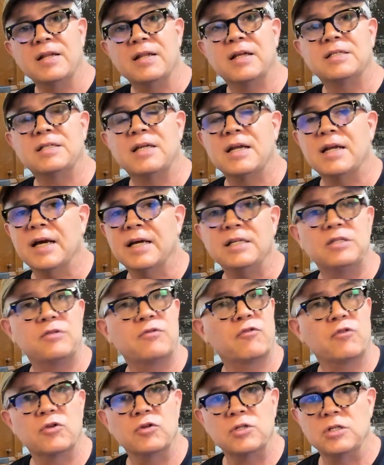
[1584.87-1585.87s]
a nice
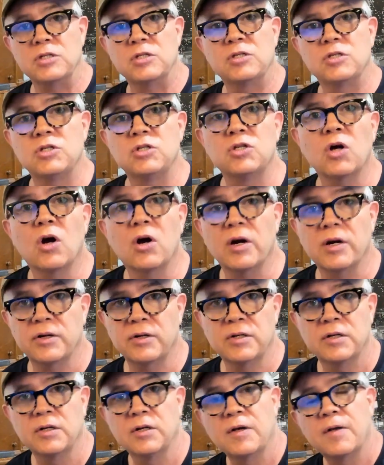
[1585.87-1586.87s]
first
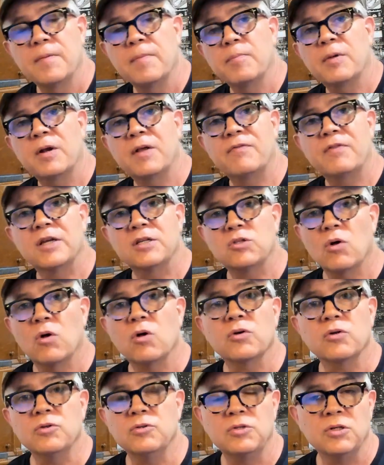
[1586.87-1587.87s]
start. But if that's
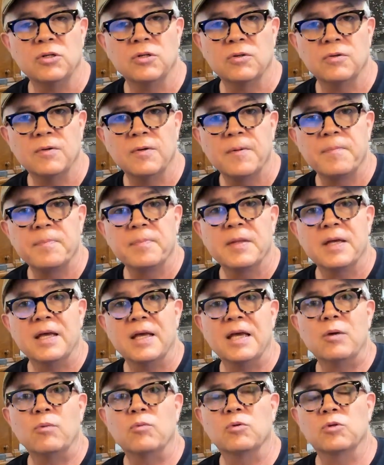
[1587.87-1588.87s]
all you do,
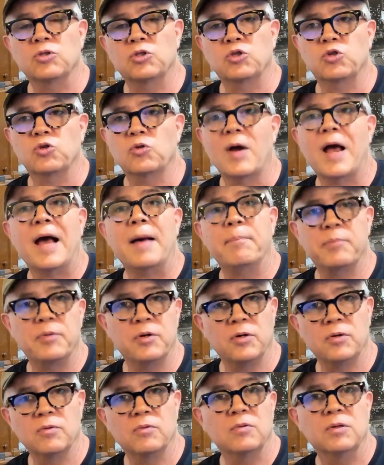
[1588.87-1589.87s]
it will trap
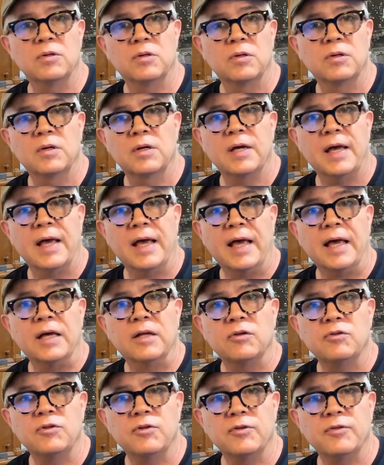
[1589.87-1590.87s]
you
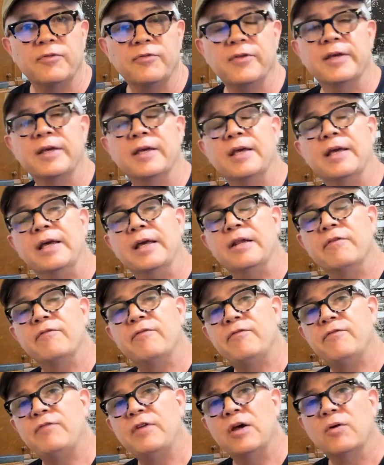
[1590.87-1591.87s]
into thinking in a
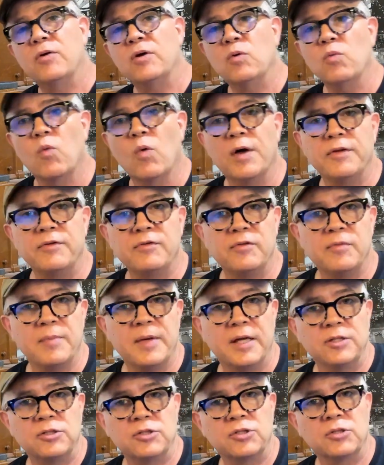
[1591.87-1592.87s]
very
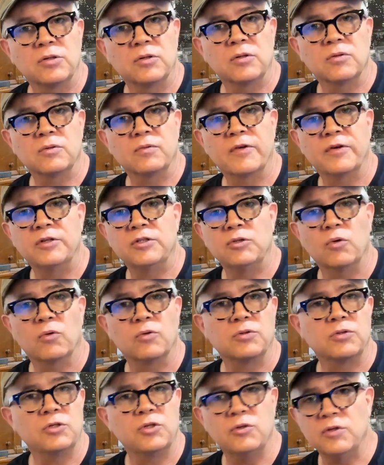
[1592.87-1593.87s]
one-dimensional, or
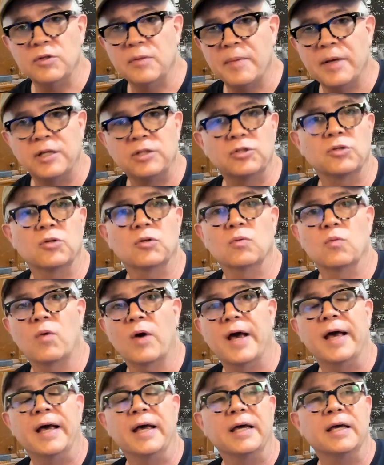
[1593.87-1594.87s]
two-dimensional
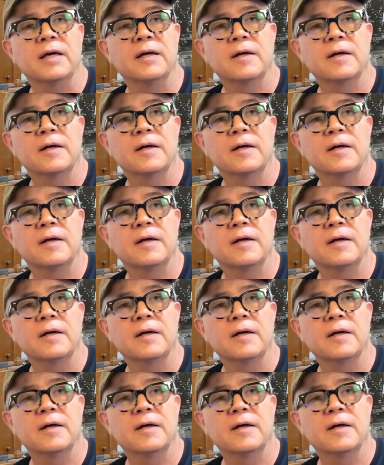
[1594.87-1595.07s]
way,